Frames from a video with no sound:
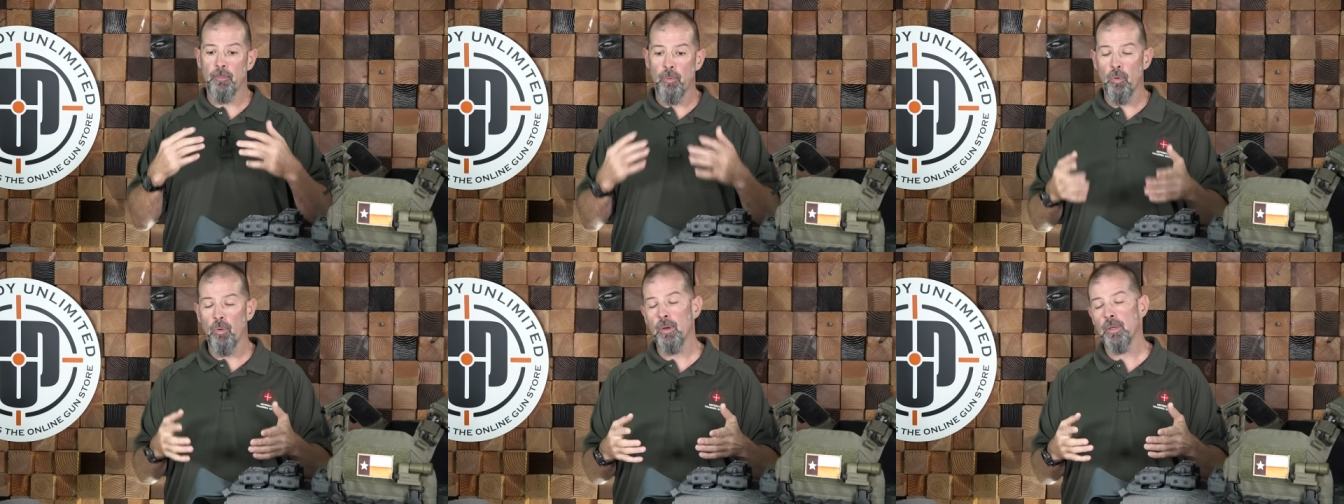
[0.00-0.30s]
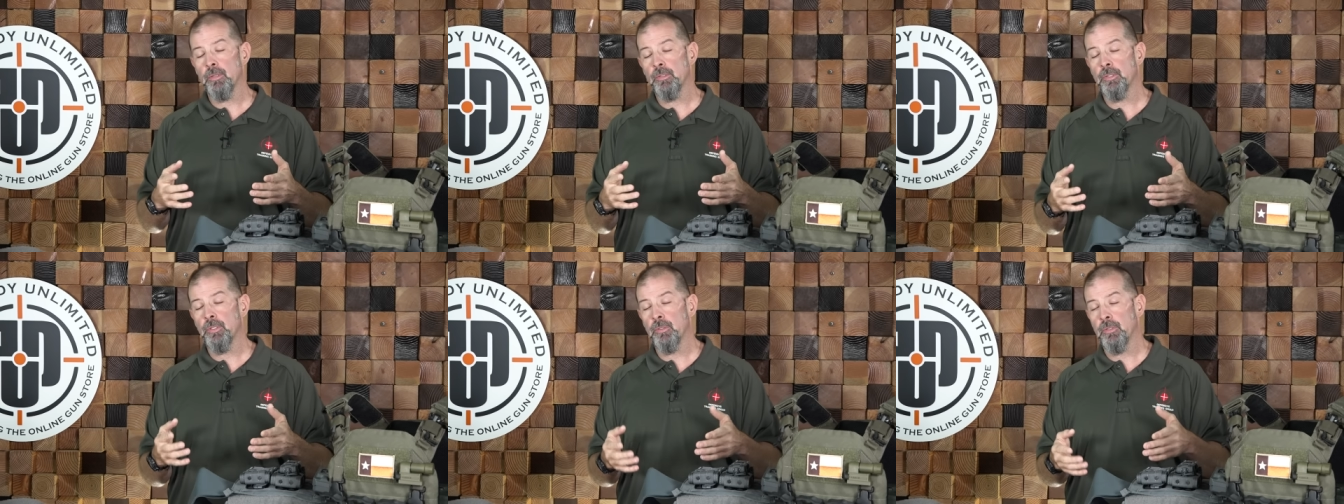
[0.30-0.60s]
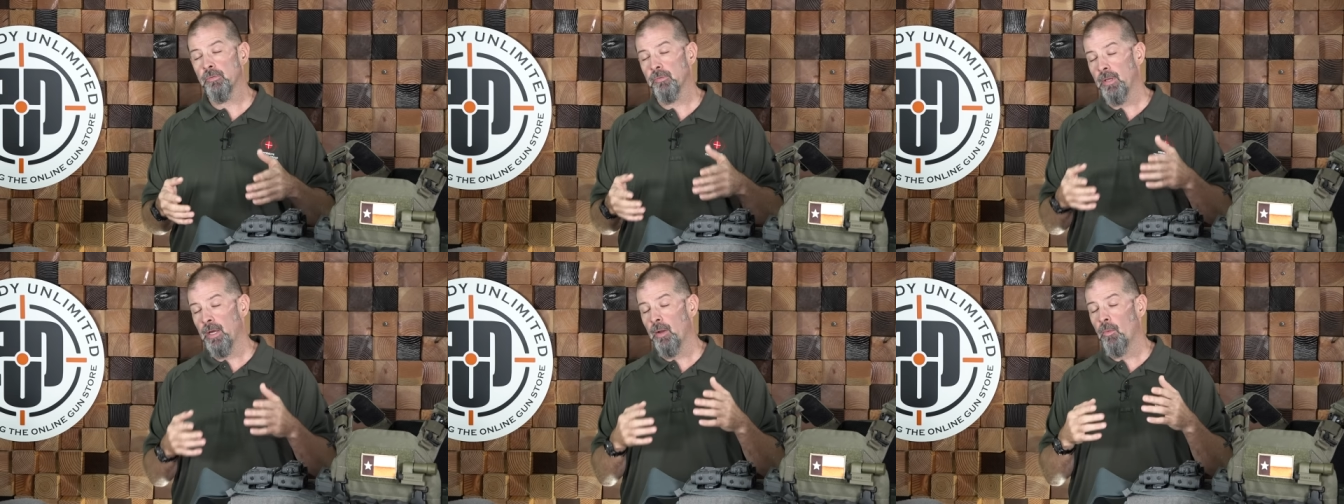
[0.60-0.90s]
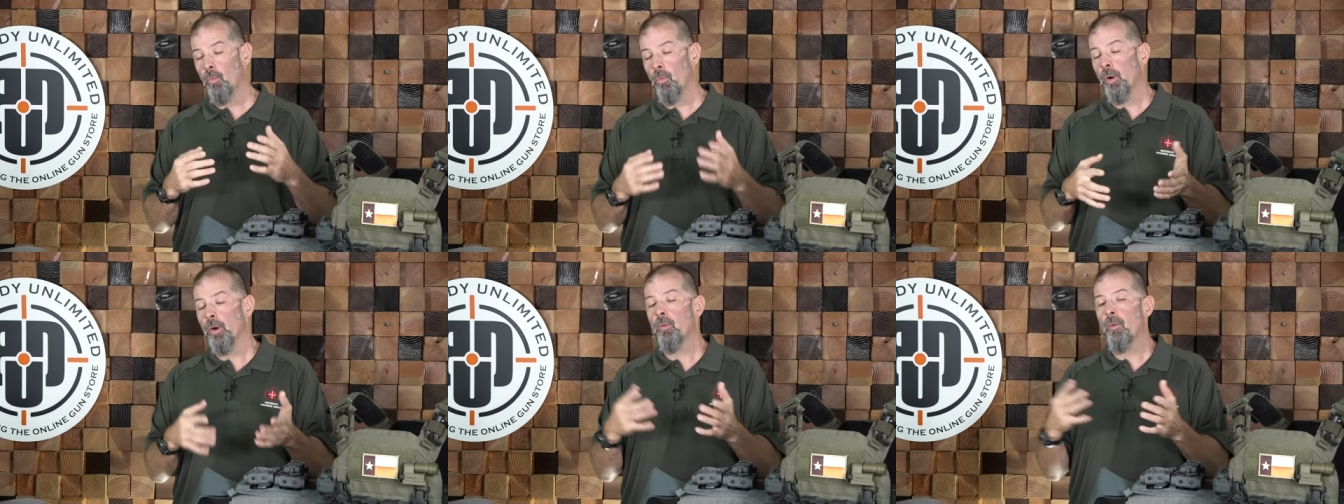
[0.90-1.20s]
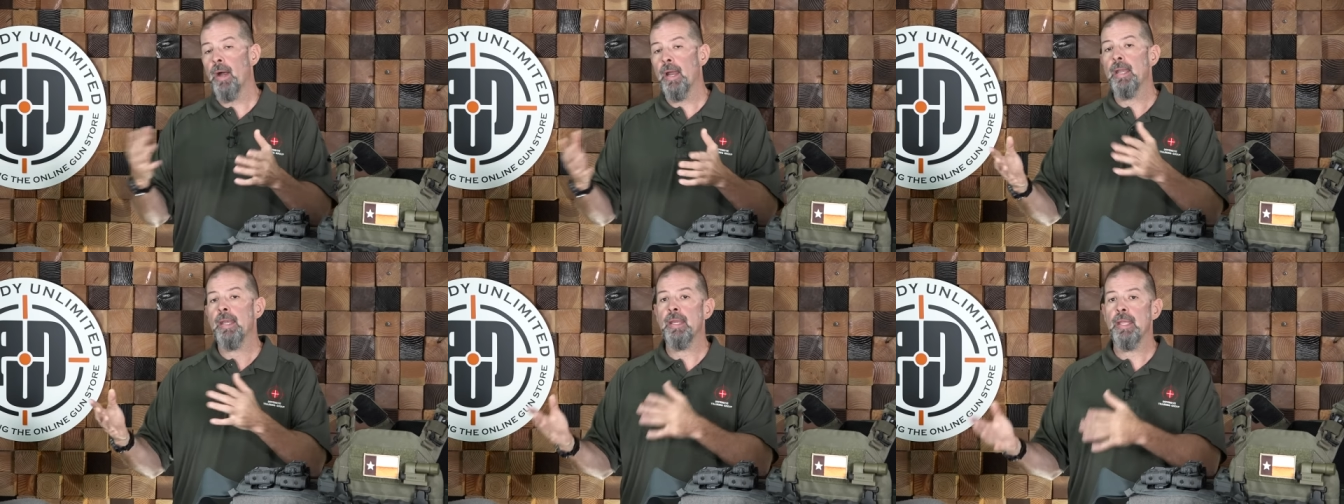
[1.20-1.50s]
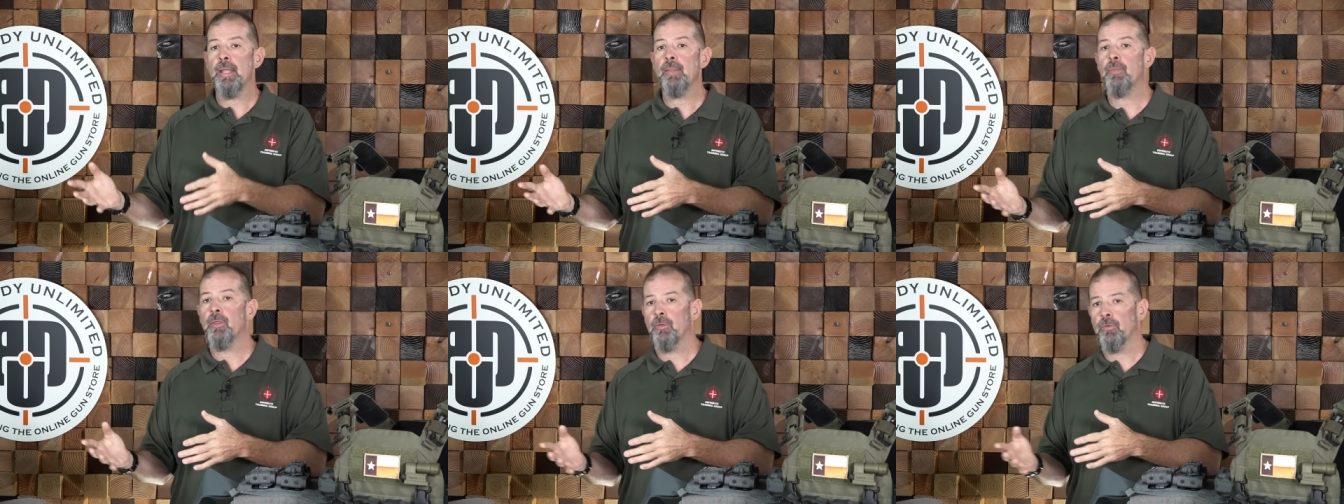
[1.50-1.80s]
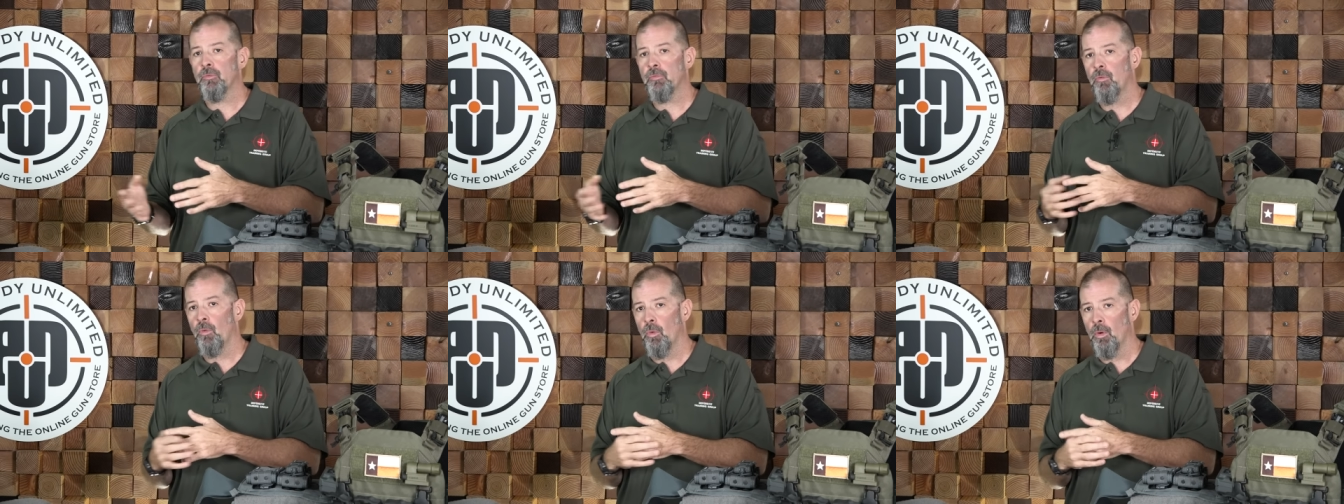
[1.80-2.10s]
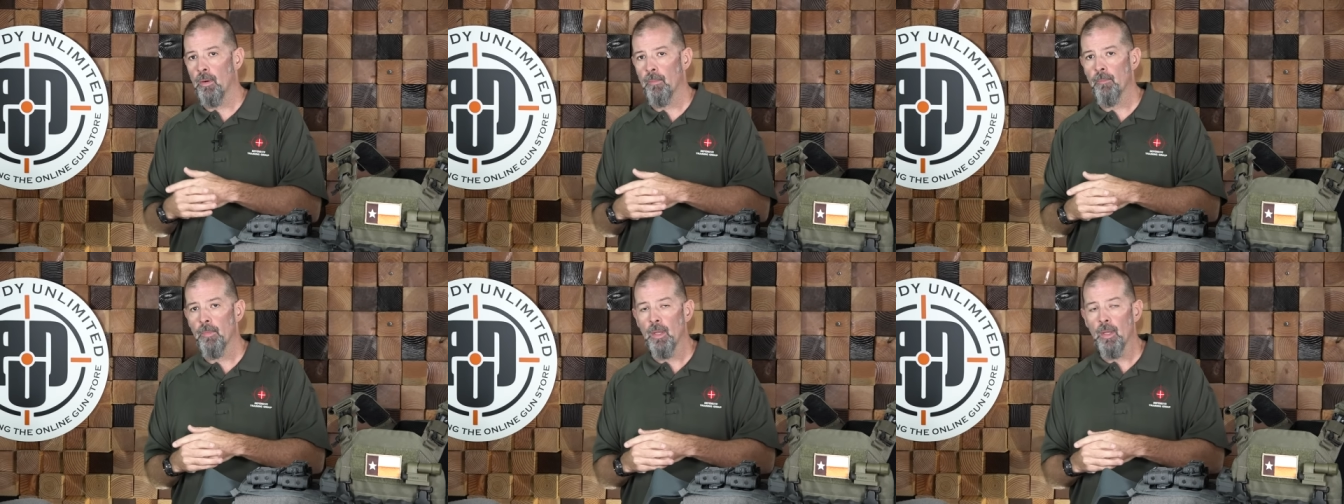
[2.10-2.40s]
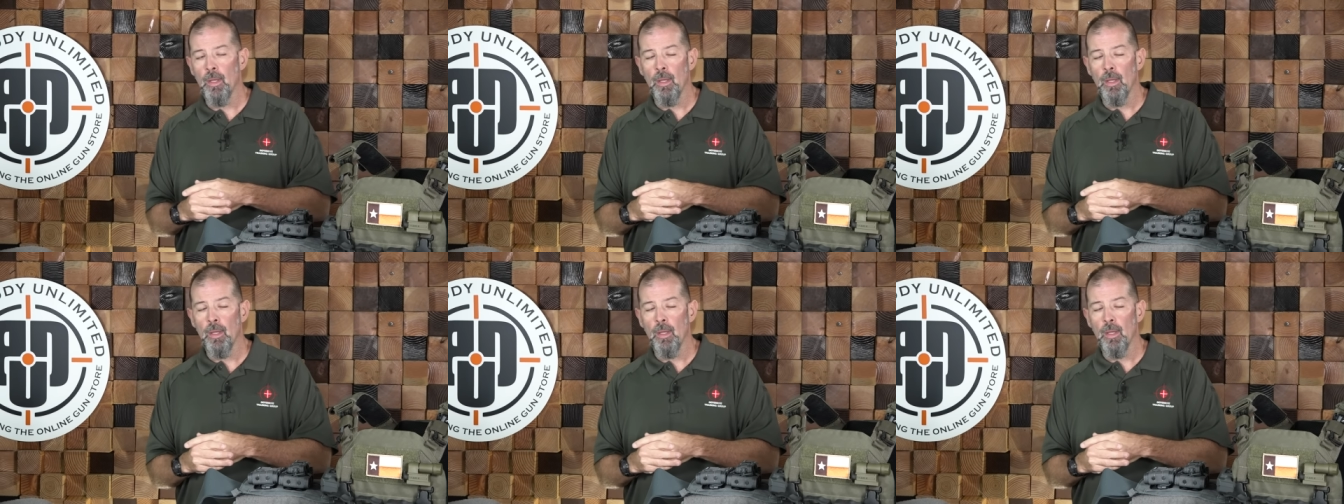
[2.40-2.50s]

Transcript: important to decide what do I need this for?